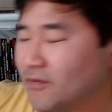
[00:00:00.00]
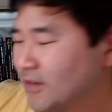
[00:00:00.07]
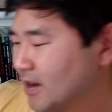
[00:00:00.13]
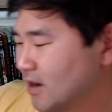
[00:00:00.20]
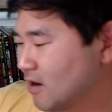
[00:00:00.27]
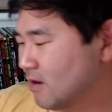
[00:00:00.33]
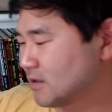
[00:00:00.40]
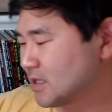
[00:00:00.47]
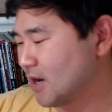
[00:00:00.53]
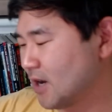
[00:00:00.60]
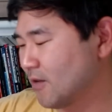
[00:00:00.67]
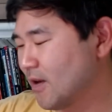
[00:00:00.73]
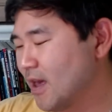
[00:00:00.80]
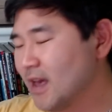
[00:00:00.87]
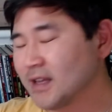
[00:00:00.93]
figure.
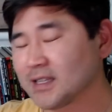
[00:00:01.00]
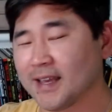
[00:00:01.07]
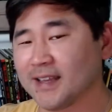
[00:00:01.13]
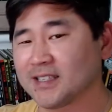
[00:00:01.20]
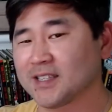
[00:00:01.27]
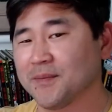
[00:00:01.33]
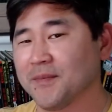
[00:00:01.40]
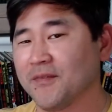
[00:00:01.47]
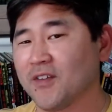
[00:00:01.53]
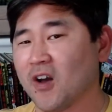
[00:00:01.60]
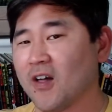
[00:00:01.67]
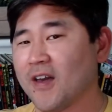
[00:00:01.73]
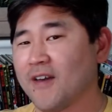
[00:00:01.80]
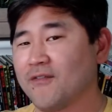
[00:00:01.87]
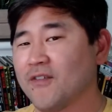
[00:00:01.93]
So it's like some of
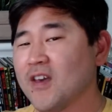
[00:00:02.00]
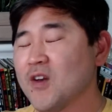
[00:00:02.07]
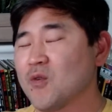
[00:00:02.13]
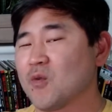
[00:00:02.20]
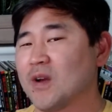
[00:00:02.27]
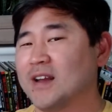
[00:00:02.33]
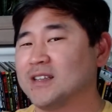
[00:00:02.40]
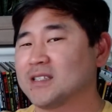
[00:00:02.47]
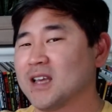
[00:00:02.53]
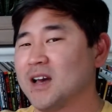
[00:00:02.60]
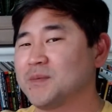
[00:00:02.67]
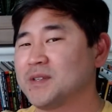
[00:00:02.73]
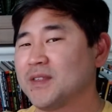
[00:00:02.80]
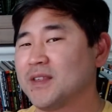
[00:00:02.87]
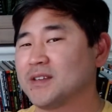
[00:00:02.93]
y'all have raised
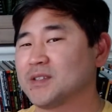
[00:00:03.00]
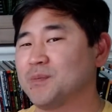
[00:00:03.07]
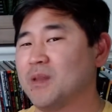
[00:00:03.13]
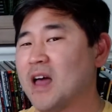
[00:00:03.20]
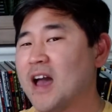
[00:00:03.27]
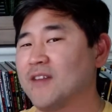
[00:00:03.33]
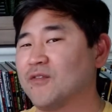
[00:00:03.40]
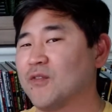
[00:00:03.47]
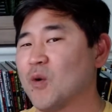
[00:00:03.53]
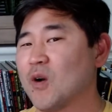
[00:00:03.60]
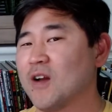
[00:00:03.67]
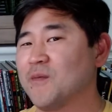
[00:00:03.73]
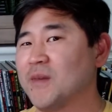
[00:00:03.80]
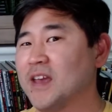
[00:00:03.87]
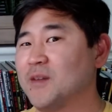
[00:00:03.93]
up to this
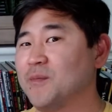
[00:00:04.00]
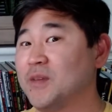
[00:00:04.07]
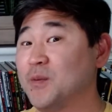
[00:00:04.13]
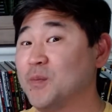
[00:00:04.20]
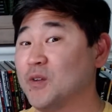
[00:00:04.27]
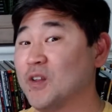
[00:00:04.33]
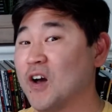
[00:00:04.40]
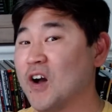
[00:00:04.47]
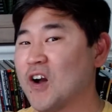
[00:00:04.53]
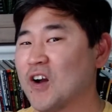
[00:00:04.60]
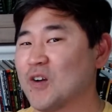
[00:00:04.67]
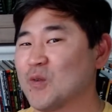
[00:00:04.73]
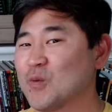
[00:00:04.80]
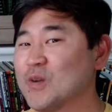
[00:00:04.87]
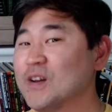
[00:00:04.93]
platform and people
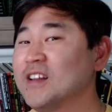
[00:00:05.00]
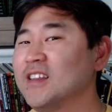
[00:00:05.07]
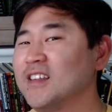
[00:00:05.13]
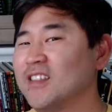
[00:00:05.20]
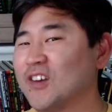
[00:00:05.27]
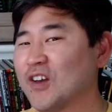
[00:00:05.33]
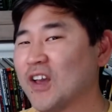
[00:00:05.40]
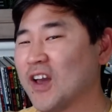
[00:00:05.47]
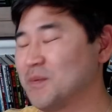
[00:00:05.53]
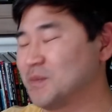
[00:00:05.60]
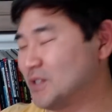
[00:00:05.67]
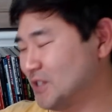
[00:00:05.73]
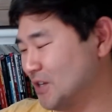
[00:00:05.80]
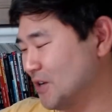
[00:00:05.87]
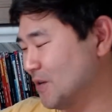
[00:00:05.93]
are really looking up
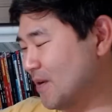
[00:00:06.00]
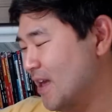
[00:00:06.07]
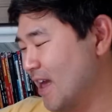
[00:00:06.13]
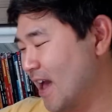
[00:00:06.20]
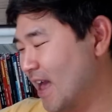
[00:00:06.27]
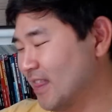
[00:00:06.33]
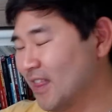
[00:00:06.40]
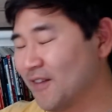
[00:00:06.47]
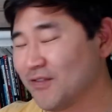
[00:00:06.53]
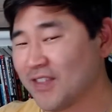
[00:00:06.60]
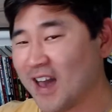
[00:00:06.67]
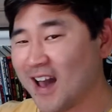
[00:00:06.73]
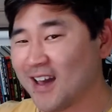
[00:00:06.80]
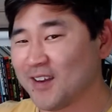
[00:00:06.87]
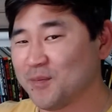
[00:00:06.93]
to you. I love
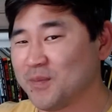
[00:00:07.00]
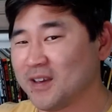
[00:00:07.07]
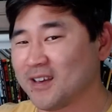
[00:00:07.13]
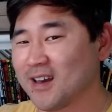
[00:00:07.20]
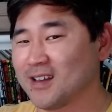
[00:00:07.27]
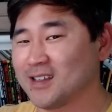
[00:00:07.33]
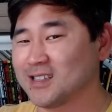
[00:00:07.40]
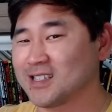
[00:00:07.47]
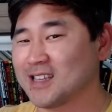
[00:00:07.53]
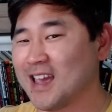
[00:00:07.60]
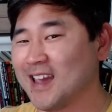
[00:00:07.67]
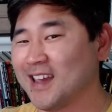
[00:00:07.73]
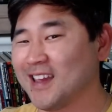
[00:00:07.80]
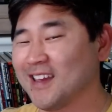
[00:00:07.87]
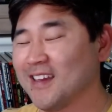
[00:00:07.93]
that, because,
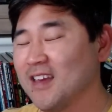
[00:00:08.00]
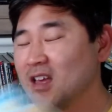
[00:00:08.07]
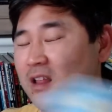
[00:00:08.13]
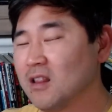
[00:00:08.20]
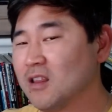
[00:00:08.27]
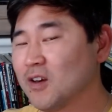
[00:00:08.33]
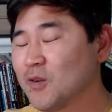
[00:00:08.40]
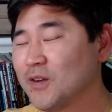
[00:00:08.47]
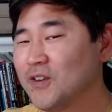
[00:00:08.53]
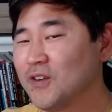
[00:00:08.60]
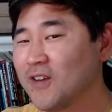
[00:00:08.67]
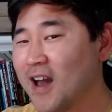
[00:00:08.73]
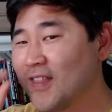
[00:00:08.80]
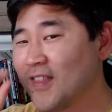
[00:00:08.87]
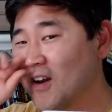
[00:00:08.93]
hey, look what you
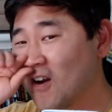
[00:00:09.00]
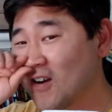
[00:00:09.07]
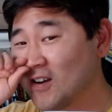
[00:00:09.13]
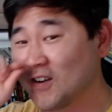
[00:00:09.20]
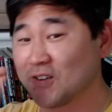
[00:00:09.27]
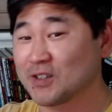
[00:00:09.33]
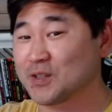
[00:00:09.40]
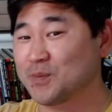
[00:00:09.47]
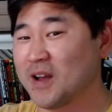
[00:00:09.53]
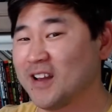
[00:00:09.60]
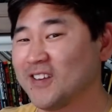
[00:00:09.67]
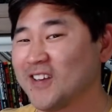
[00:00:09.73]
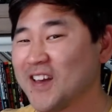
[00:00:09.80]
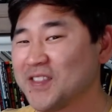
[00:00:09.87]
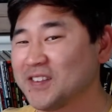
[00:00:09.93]
got in the heart of your
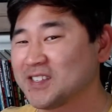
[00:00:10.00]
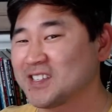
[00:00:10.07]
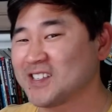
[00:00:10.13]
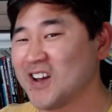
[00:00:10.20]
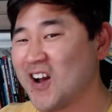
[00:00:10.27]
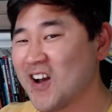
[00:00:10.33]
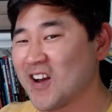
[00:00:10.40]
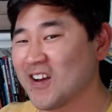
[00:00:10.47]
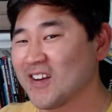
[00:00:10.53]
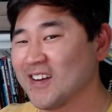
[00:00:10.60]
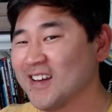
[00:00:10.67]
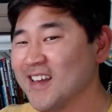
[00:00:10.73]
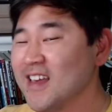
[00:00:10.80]
spread. You got the star.